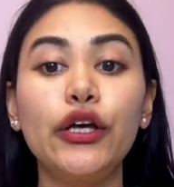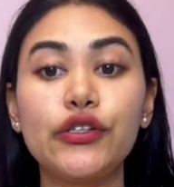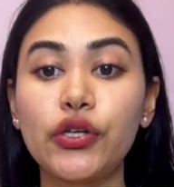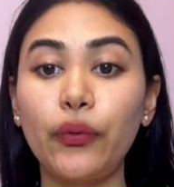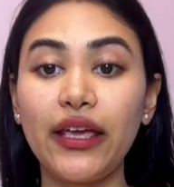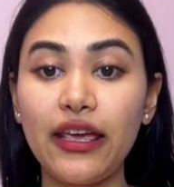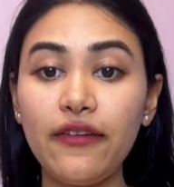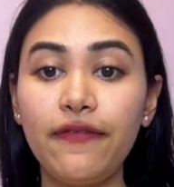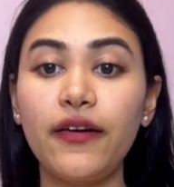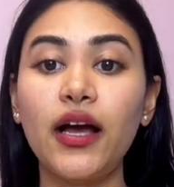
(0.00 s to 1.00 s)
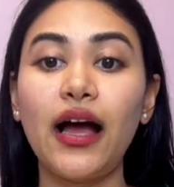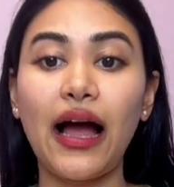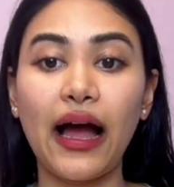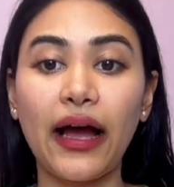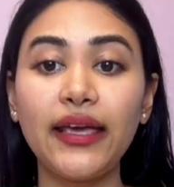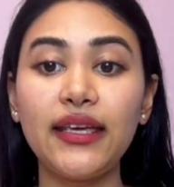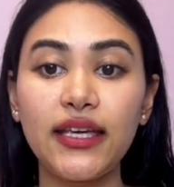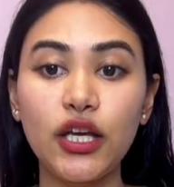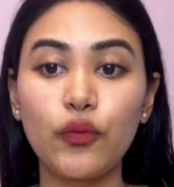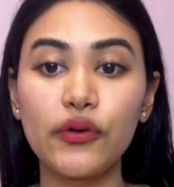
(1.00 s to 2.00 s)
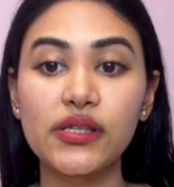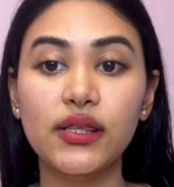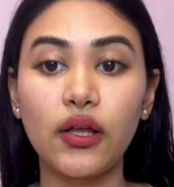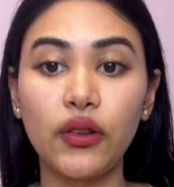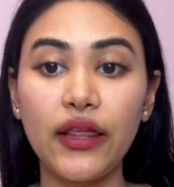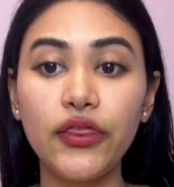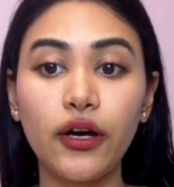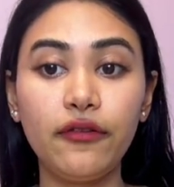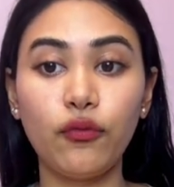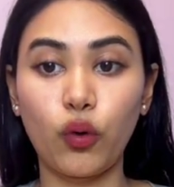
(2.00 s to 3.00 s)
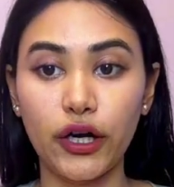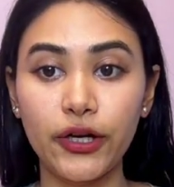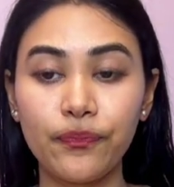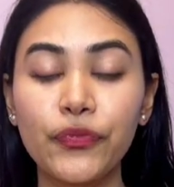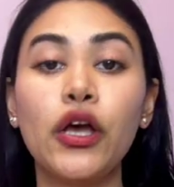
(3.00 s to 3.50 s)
So if I equals the length of word,